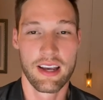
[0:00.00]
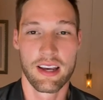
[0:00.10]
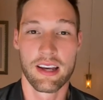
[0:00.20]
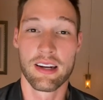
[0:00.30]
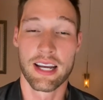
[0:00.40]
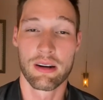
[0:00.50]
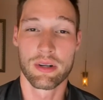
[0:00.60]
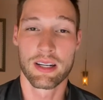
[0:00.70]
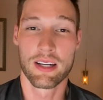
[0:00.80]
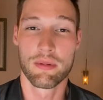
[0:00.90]
and network
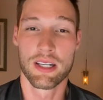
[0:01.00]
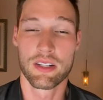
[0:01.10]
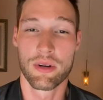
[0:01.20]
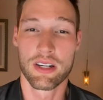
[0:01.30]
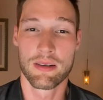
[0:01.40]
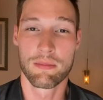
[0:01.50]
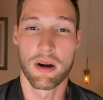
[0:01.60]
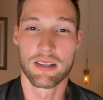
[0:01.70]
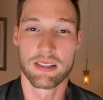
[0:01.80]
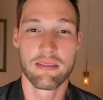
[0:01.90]
administration
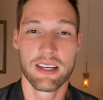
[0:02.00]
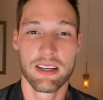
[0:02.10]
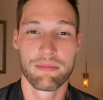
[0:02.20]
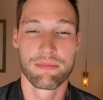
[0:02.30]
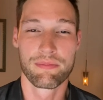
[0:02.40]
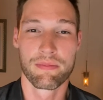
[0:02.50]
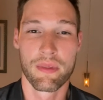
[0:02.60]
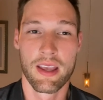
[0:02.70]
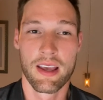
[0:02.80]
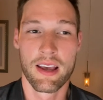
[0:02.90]
parts of it.
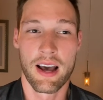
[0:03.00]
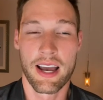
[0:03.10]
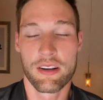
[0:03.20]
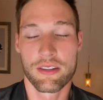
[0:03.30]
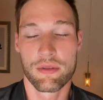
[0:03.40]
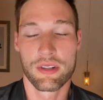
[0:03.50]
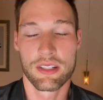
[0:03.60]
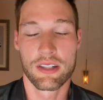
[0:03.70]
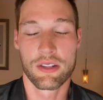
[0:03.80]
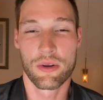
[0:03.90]
I also just
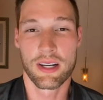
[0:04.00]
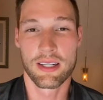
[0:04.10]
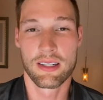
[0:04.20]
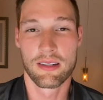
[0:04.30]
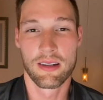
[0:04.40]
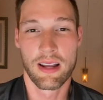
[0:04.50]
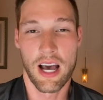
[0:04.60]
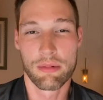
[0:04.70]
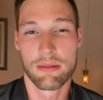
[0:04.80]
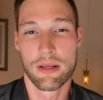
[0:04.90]
enjoy
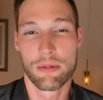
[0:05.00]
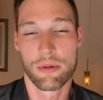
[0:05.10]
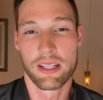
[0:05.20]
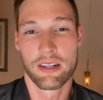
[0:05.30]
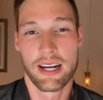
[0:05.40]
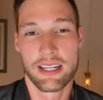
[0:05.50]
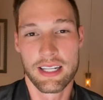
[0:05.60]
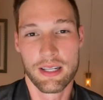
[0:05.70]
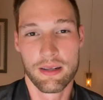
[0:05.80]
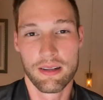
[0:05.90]
helping people with their IT
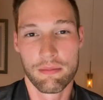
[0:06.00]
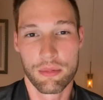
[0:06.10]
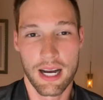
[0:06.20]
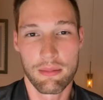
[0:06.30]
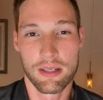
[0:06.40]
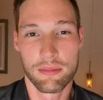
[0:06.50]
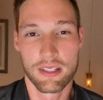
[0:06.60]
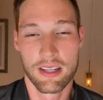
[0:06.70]
problems.